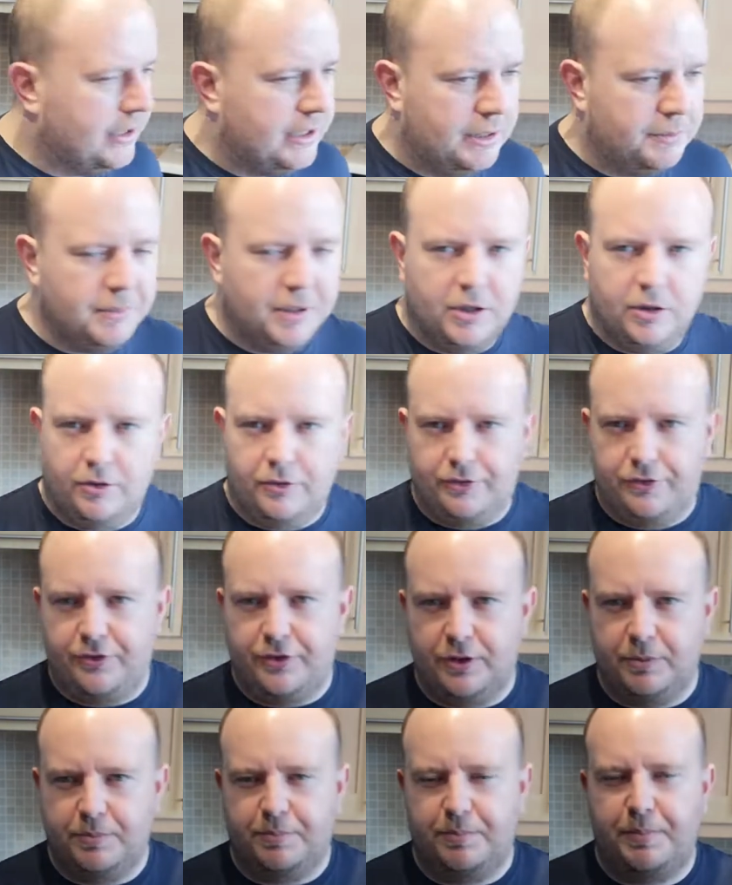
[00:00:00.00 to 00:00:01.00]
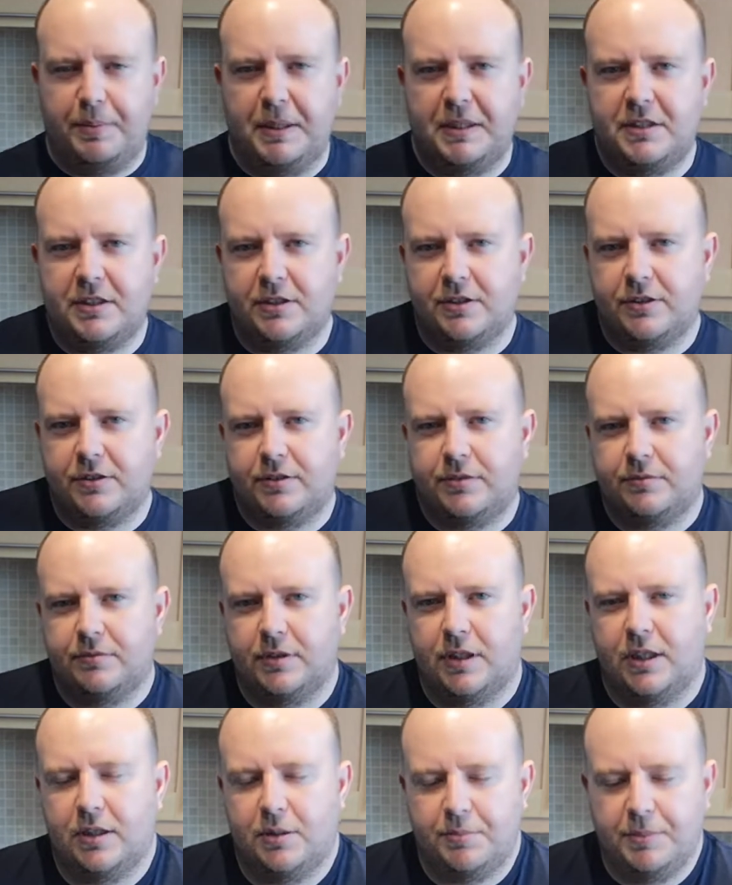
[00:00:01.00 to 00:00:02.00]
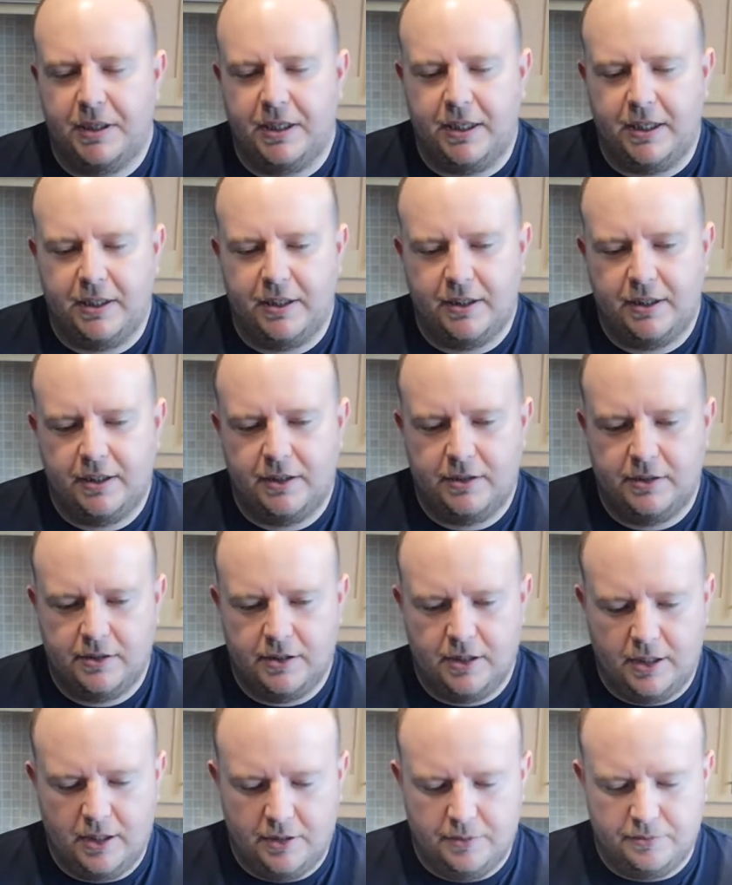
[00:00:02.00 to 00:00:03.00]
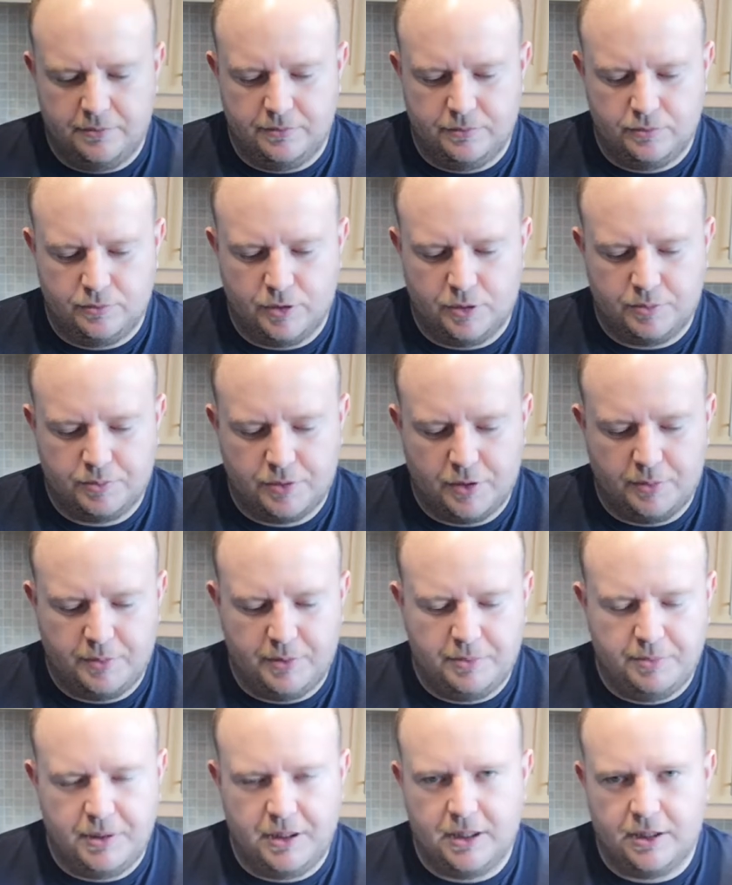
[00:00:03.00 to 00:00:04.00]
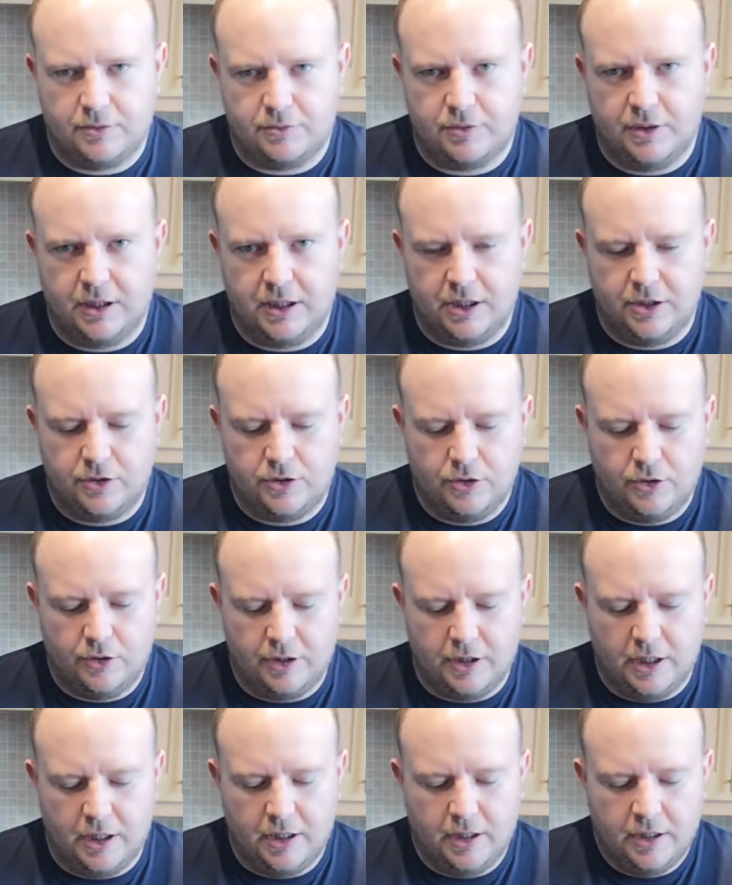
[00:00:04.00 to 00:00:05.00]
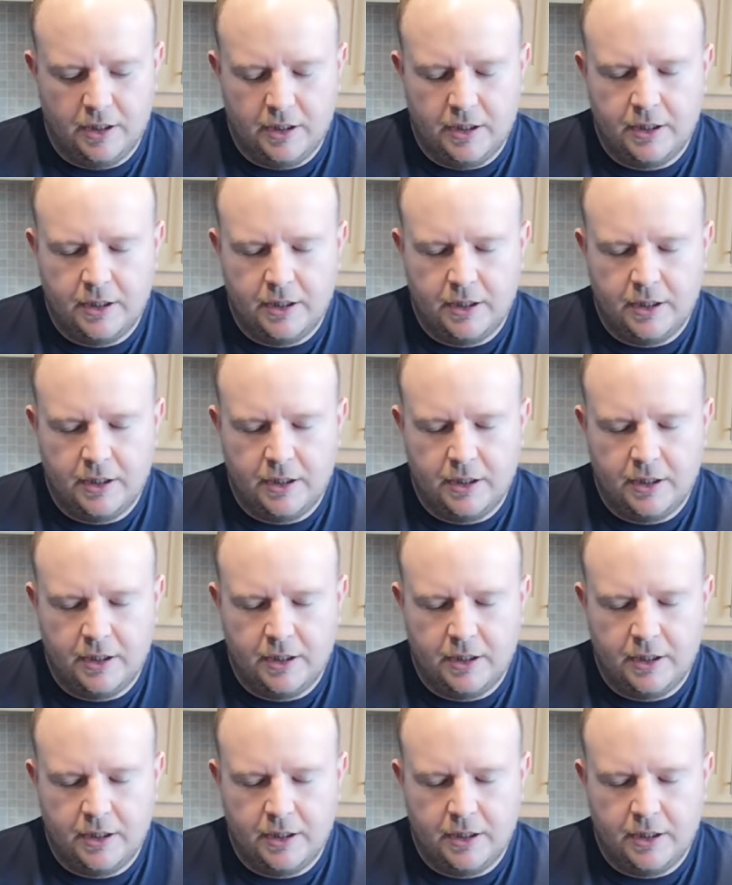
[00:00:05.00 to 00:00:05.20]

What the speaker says: I think my love for bitters at the minute would probably mean I'd really enjoy that.